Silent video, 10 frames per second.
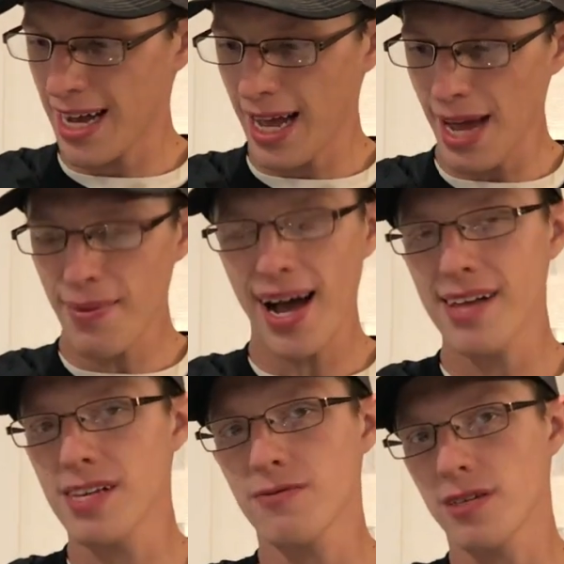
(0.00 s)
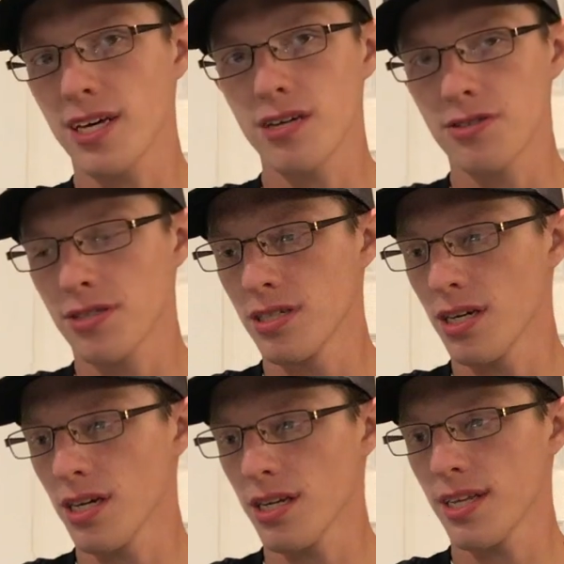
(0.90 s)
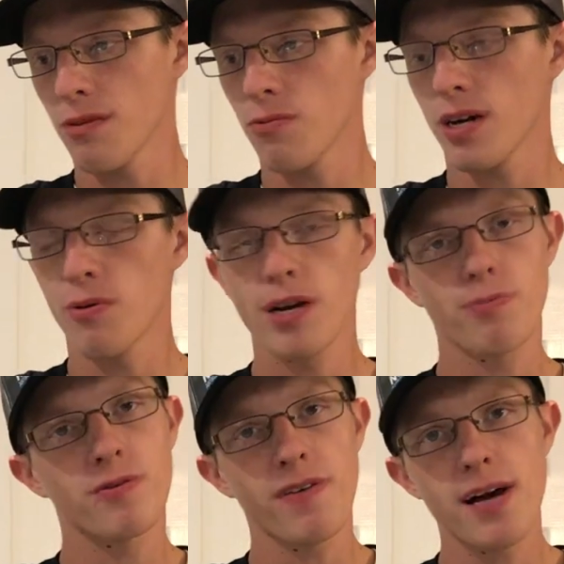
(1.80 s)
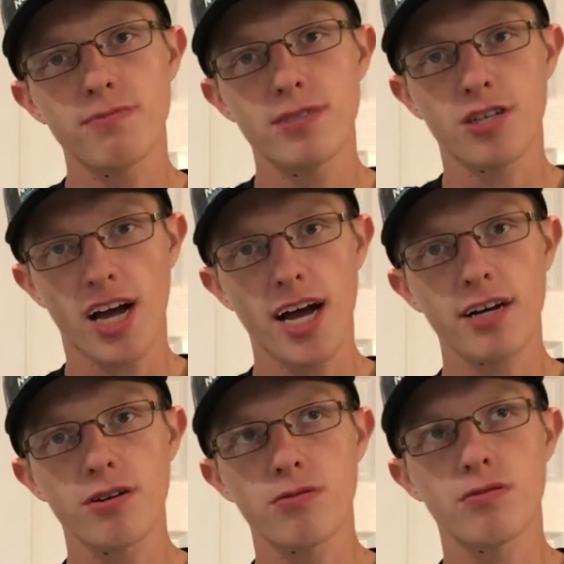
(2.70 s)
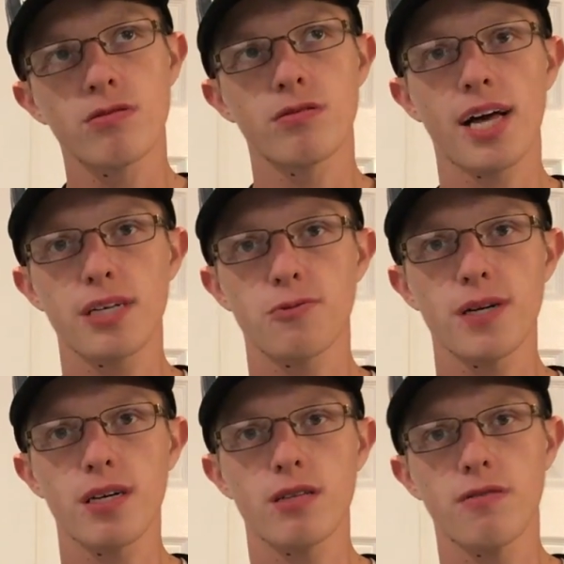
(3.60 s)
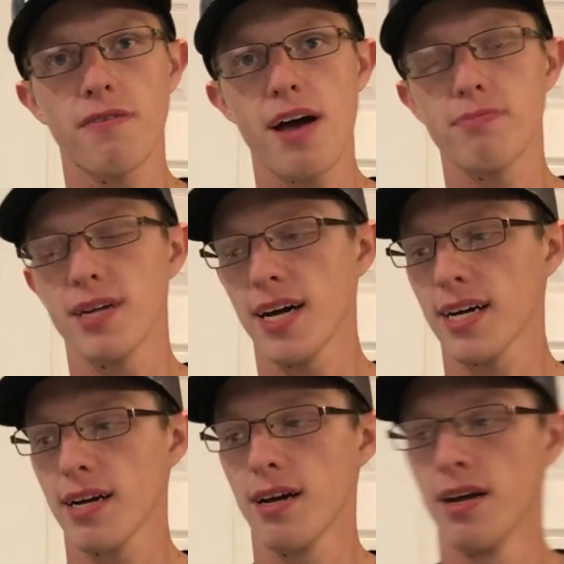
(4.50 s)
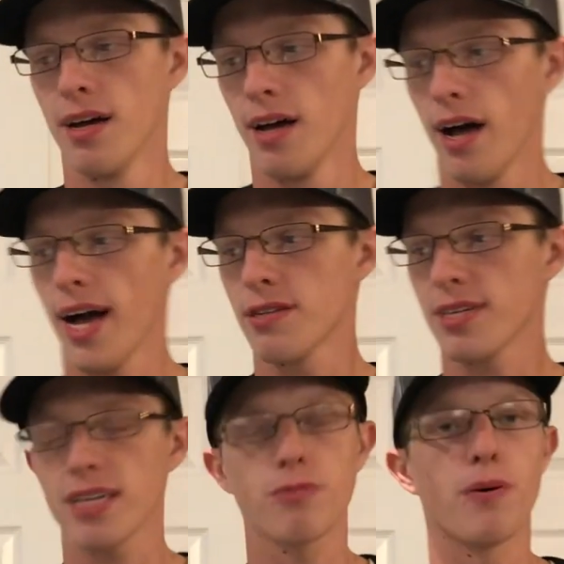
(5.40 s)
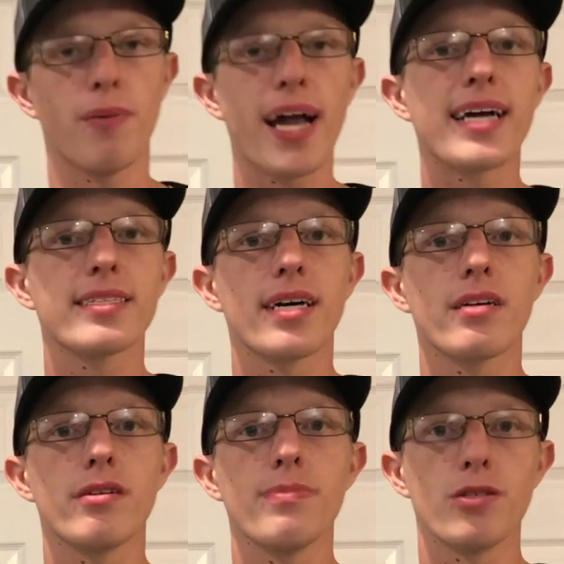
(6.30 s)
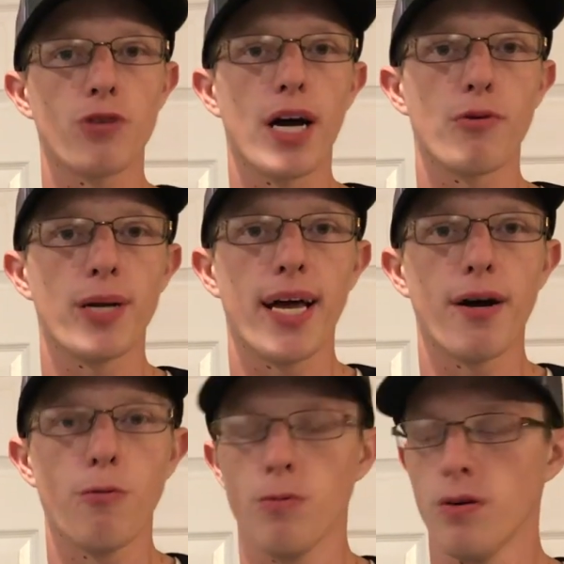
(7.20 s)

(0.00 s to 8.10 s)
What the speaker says: I had my eye on this for years. And then when I went up to Chicago last week to FabTech, I actually got to put my hands on them and try one out.